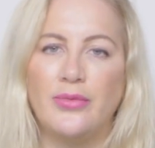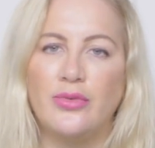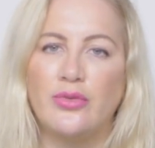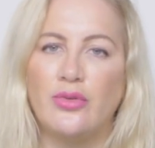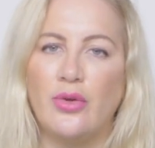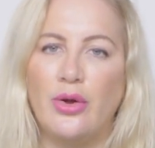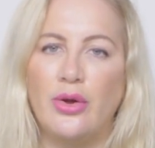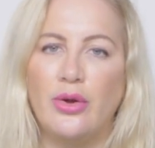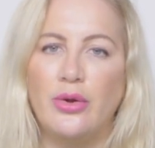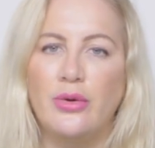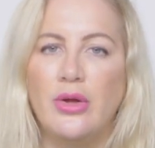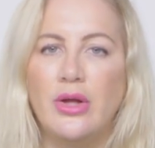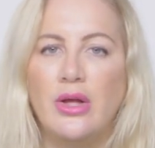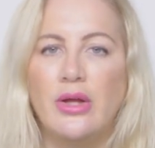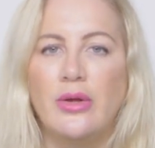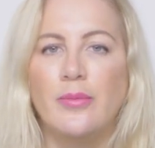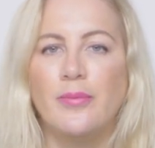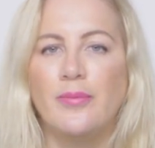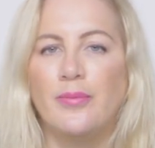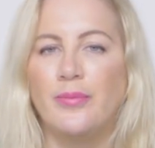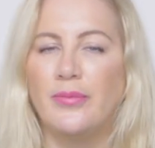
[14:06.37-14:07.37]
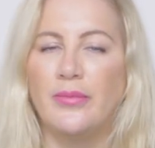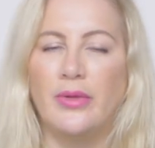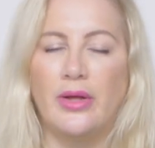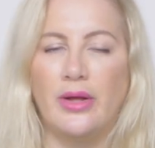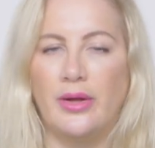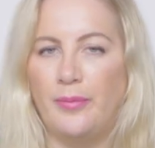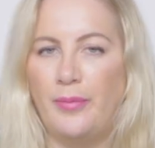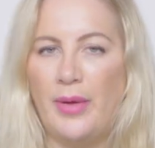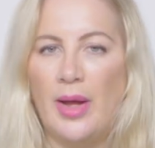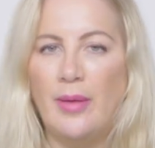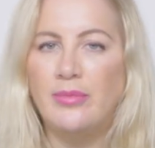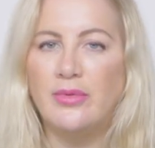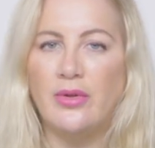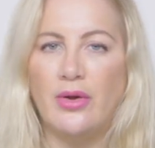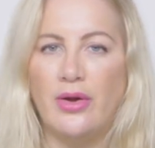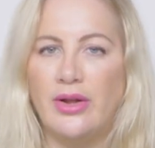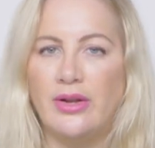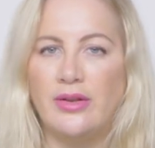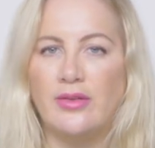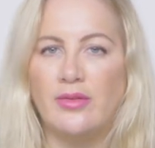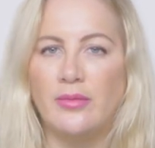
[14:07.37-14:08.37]
So
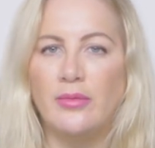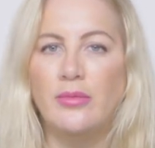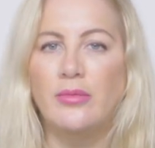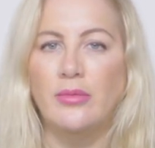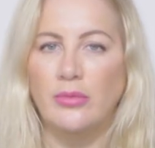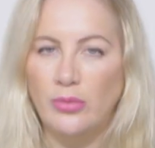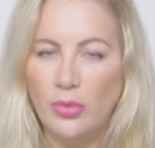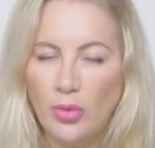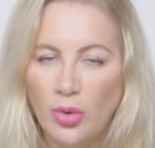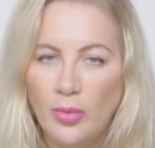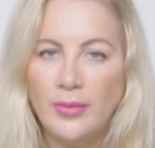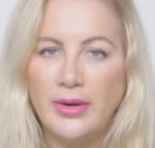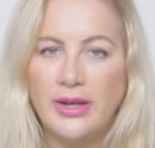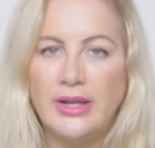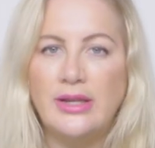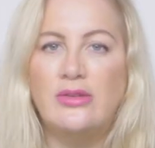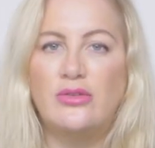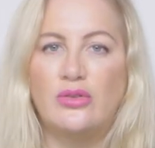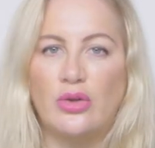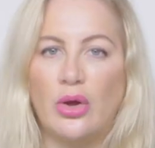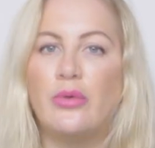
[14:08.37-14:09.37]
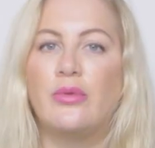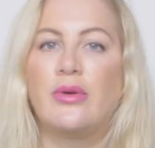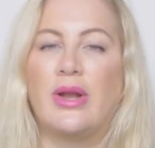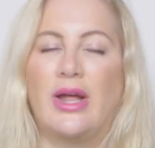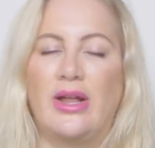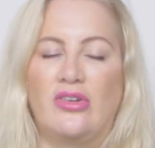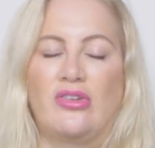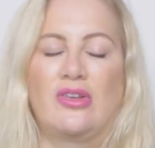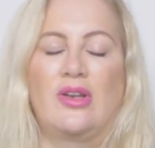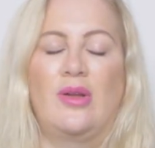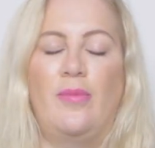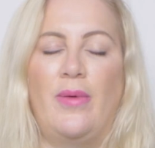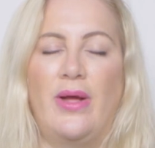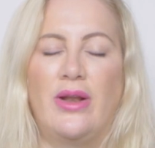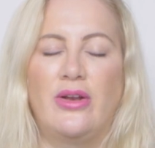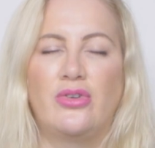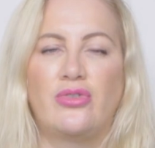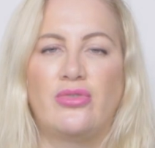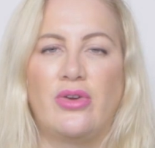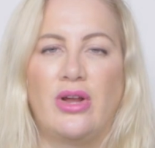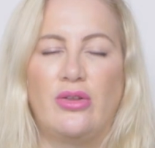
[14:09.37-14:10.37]
peptides normally don't actually
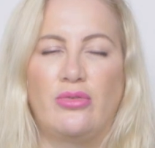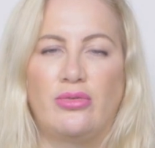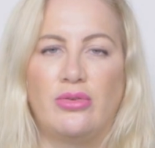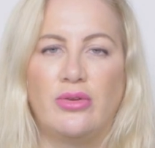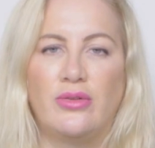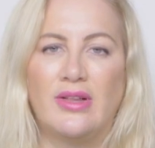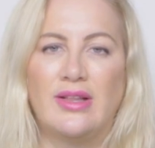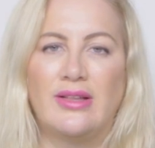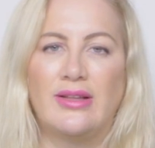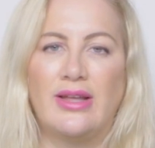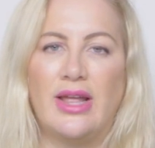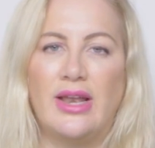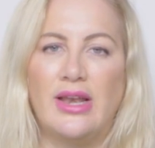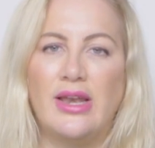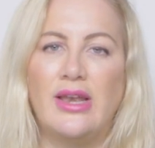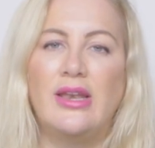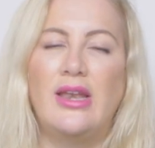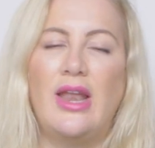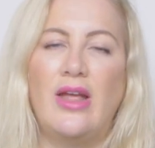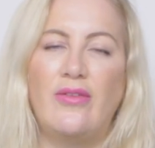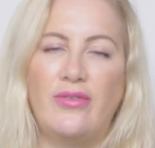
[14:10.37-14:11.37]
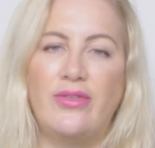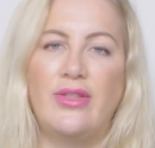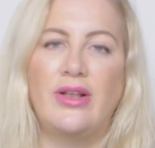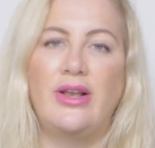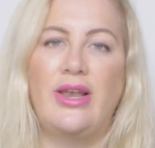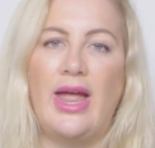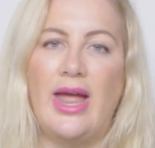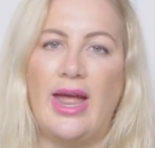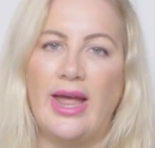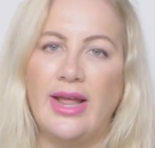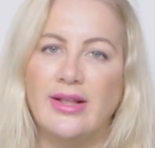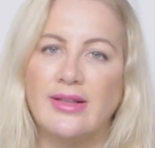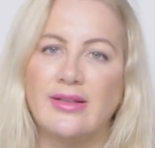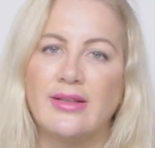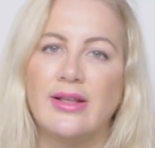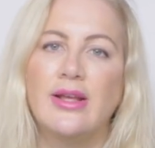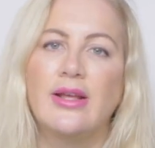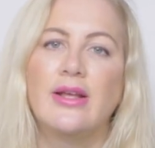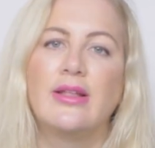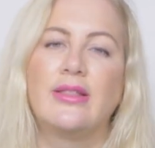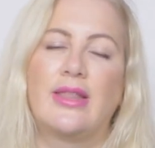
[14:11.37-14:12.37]
penetrate through the skin. Nevertheless,
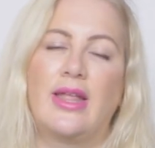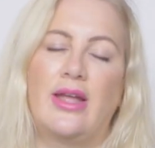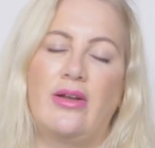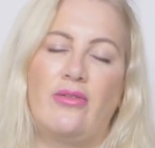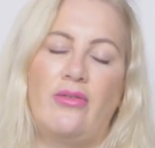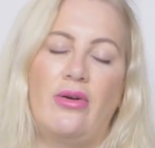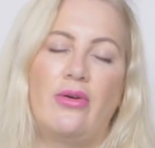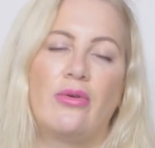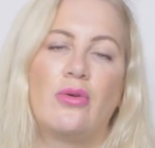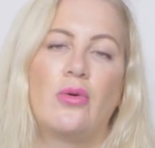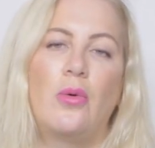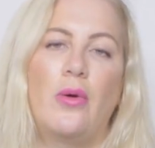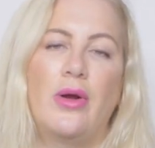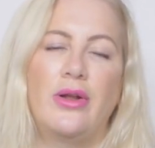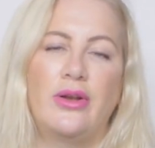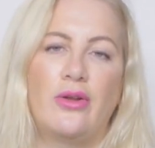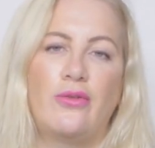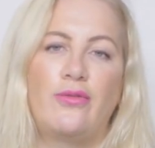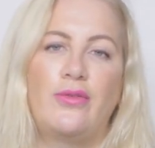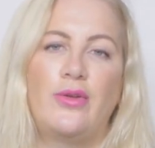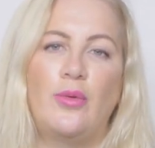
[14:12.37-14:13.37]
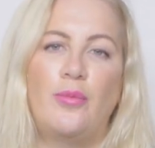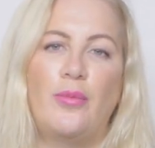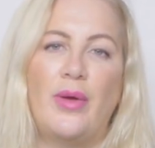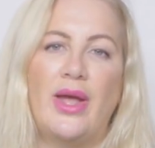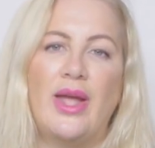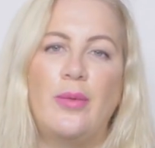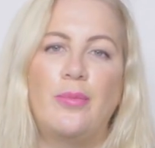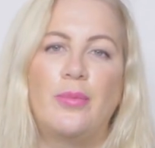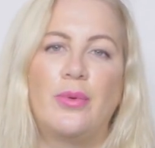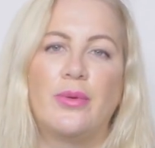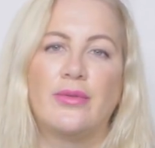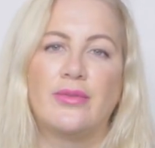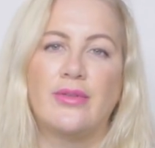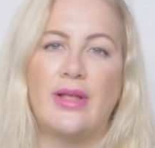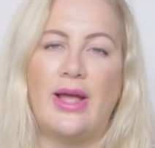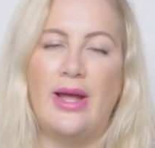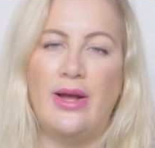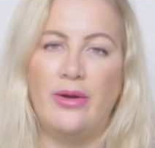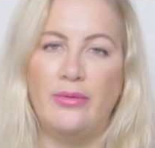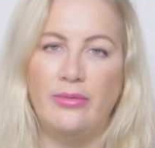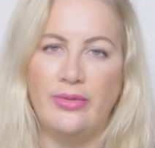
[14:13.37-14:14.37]
there are quite a few papers
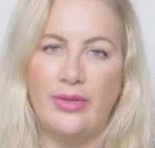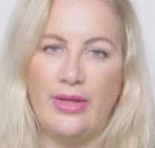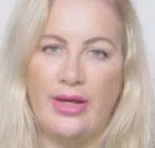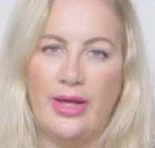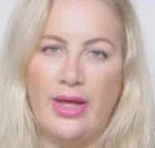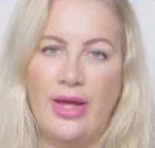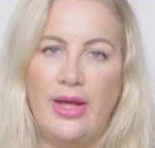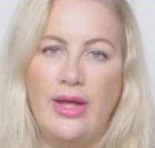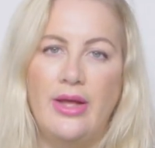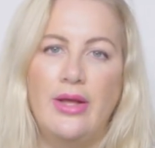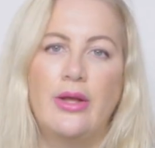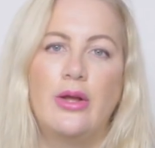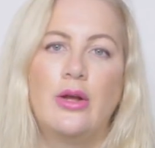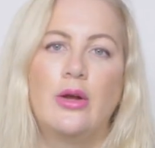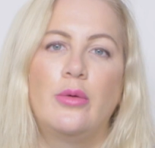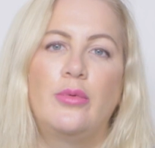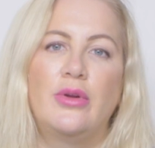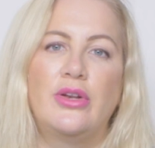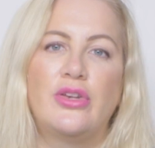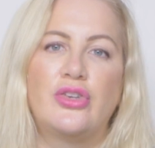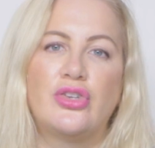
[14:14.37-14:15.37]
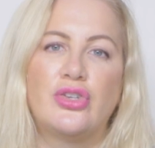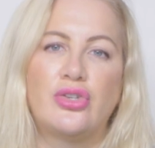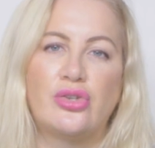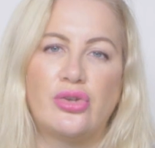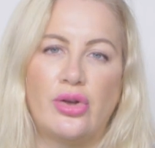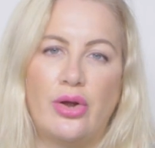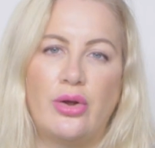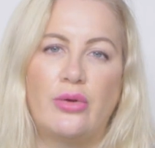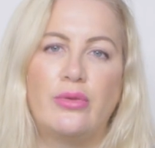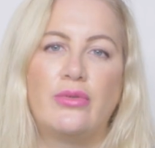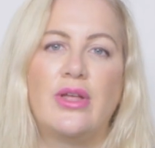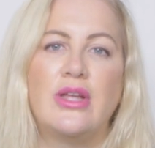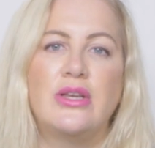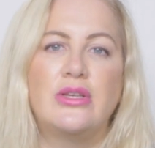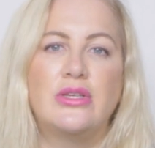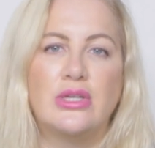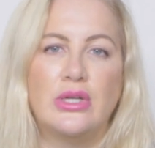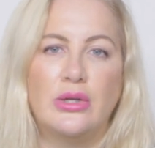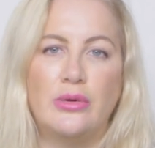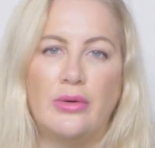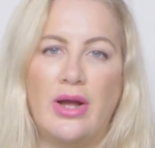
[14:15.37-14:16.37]
out there which show they
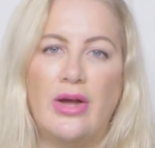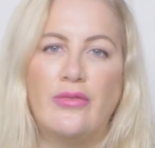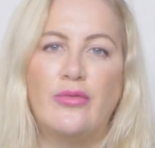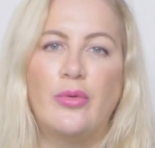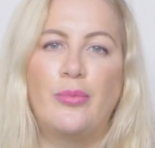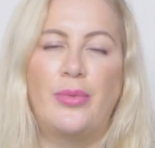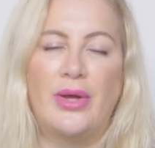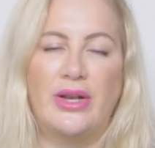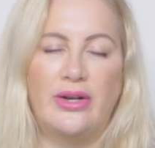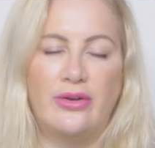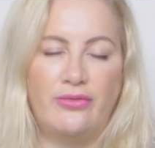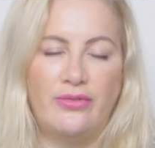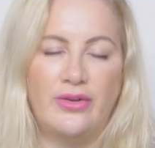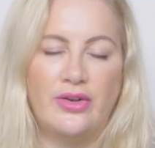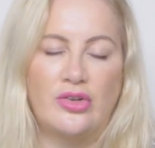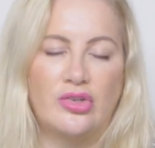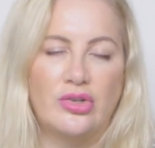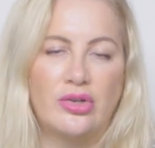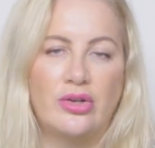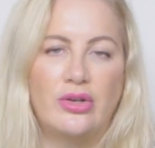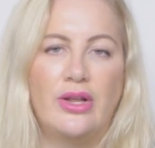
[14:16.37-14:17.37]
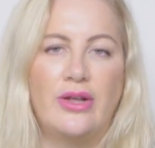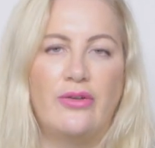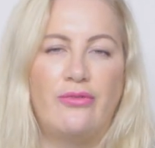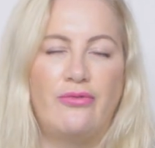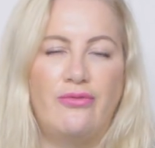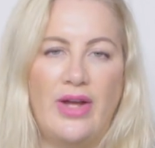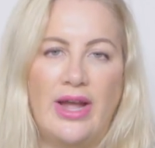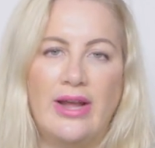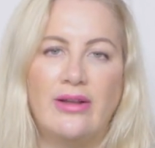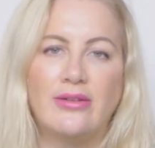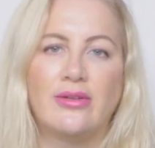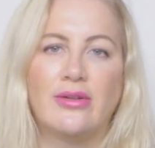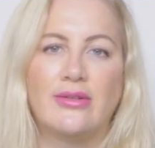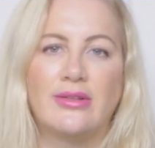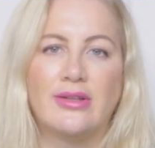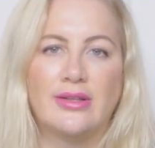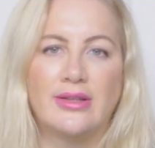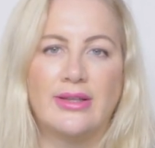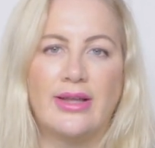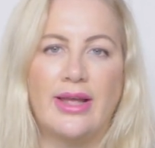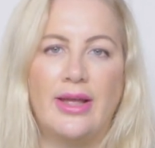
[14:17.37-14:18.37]
do have a beneficial effect on
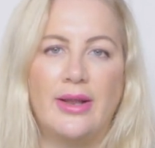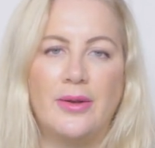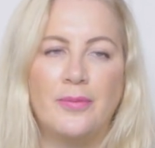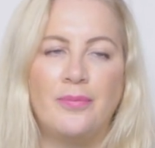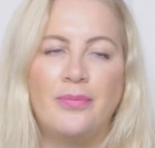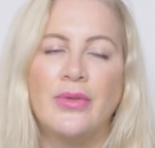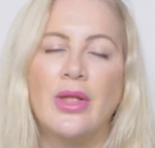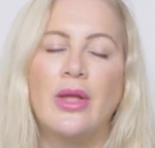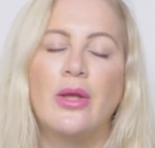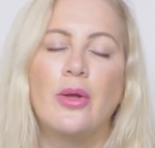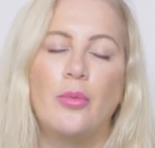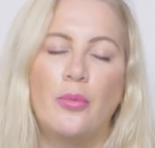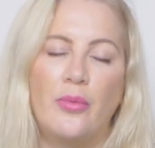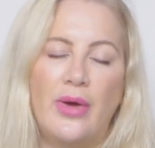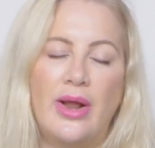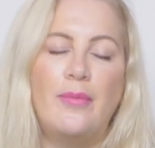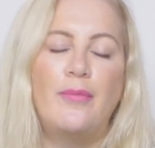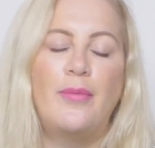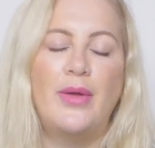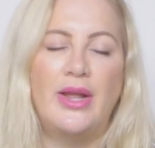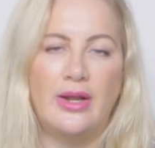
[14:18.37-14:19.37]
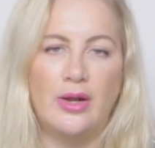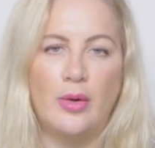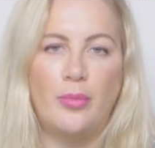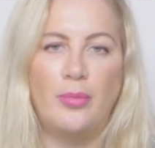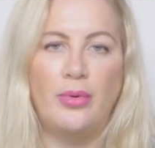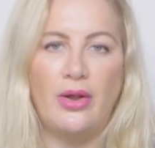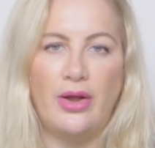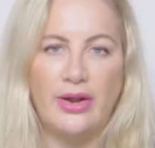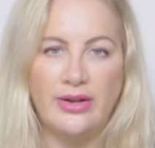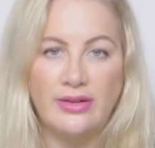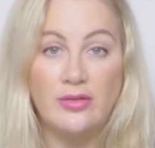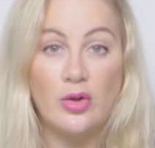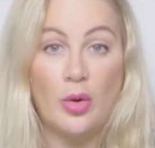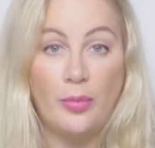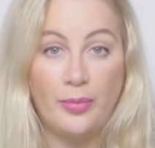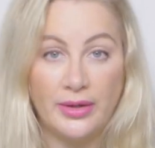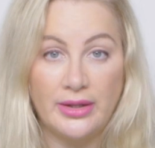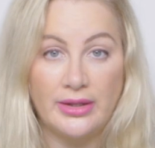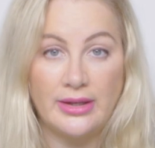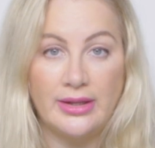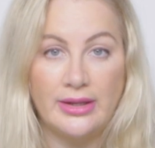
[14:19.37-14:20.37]
the skin when being applied
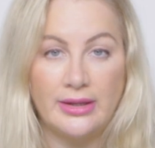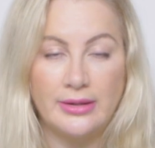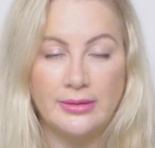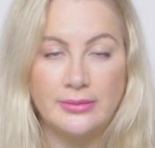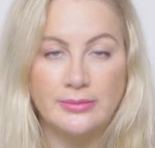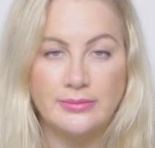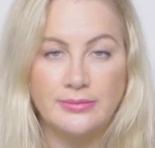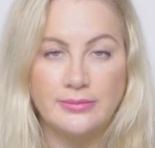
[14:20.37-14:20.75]
topically.